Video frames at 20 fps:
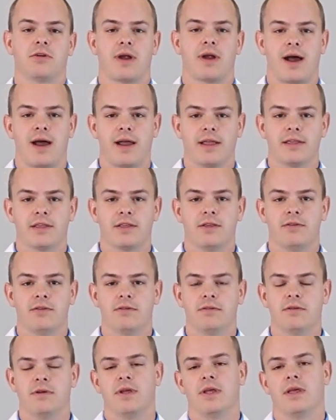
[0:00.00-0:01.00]
or I
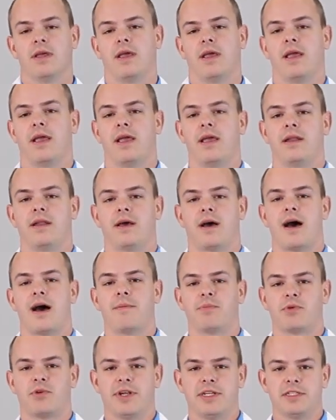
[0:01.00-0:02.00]
Q, and
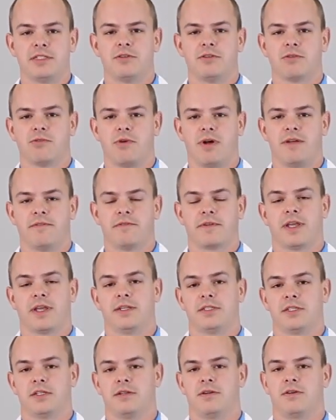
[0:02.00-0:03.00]
operational
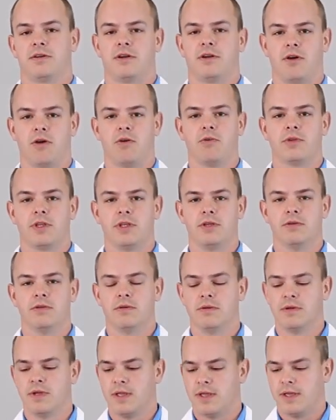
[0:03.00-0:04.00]
qualification, or O
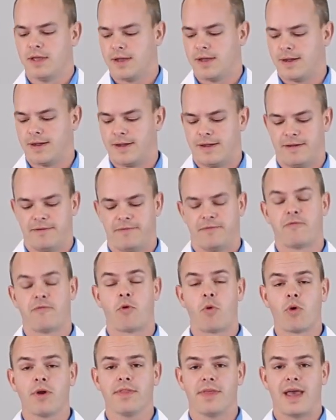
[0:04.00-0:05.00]
Q. Uh,
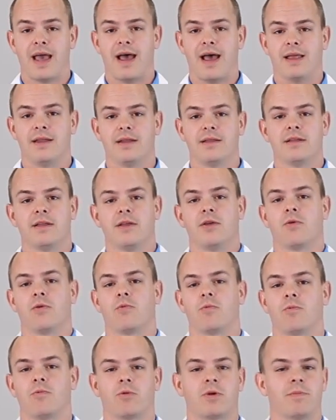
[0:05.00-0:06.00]
for that,
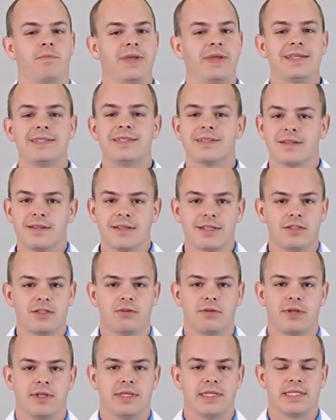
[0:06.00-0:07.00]
we're basically
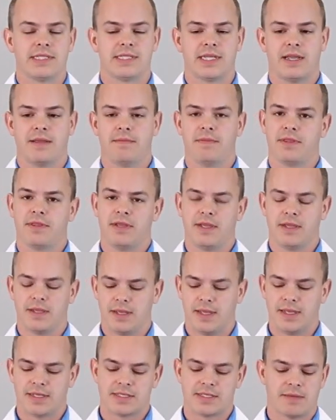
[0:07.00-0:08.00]
doing the same
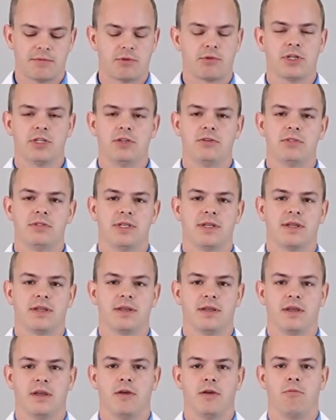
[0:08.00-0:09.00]
thing, except we're
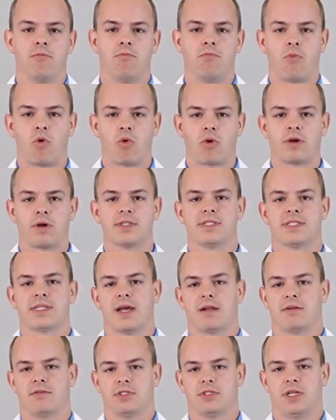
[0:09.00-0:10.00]
using more
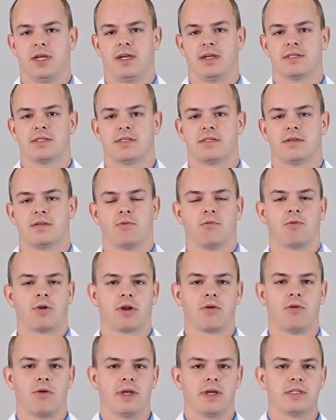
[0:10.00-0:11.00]
SonoChecks.
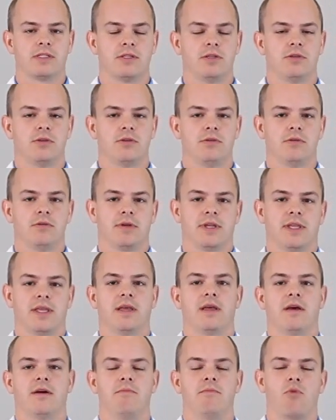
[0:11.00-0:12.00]
We're going to
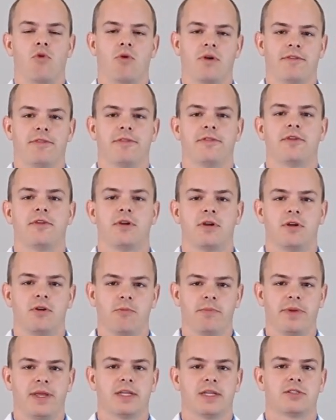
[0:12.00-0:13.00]
get a more
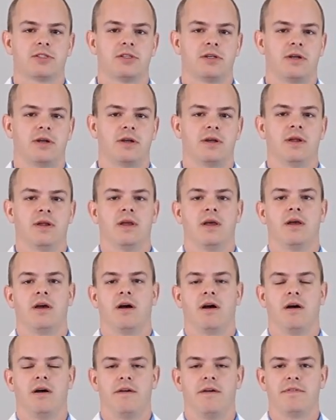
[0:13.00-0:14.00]
thorough picture
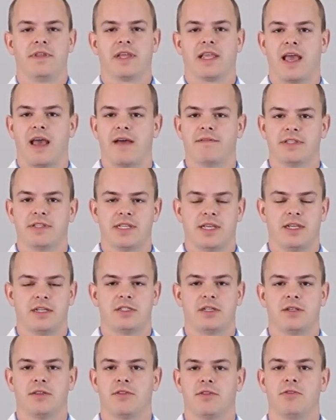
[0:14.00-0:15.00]
of the
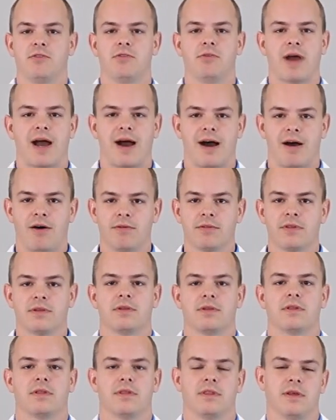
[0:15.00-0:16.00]
cavitation throughout
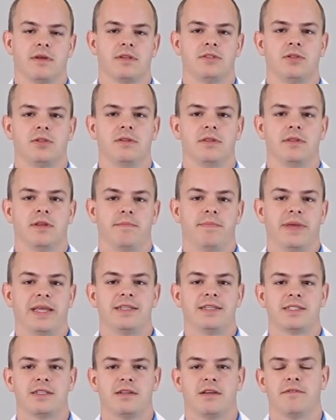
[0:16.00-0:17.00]
the, the
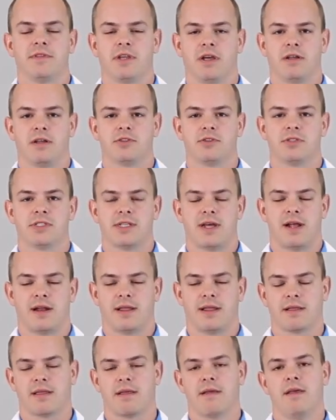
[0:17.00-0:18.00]
basin of the
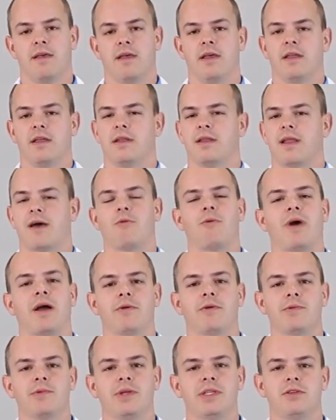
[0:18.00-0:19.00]
ultrasonic. Now,
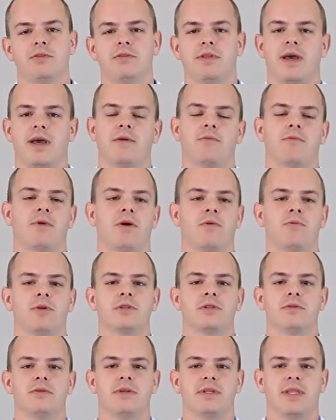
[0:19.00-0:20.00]
why would we do that? Well, we're
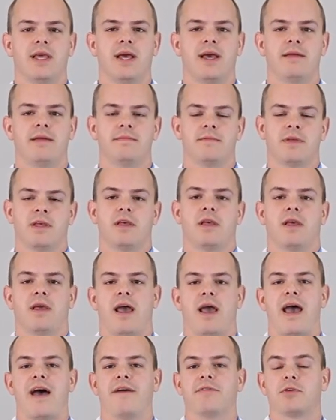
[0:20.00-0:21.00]
doing that
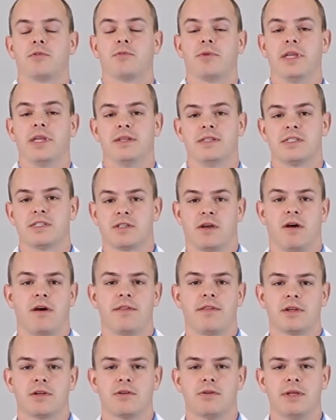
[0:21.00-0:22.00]
after we
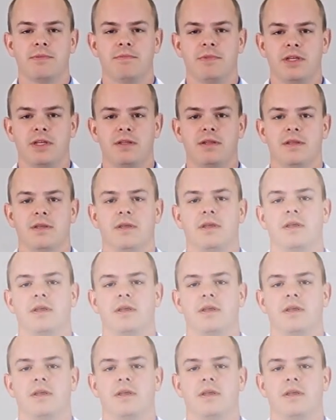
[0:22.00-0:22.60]
install the equipment.